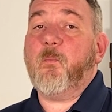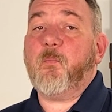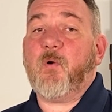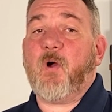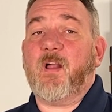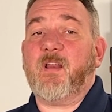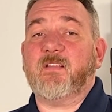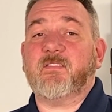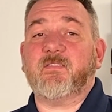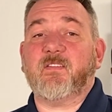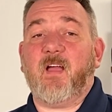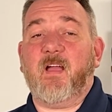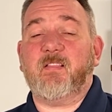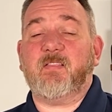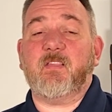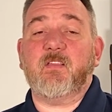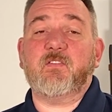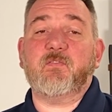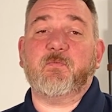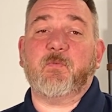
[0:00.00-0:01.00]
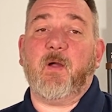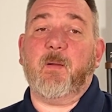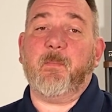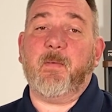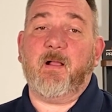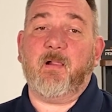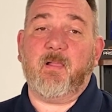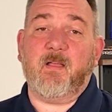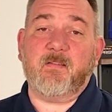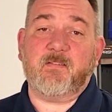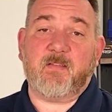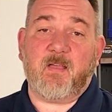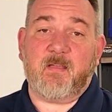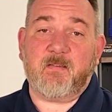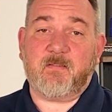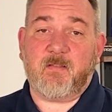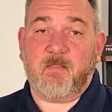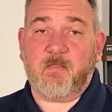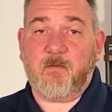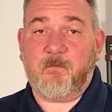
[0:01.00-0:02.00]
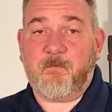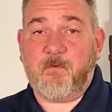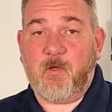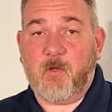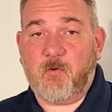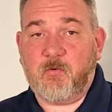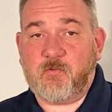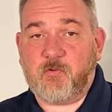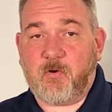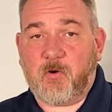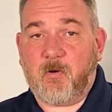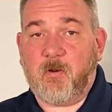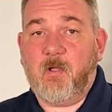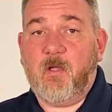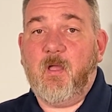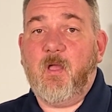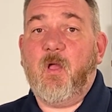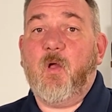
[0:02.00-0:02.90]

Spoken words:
products like this from LSS in the future.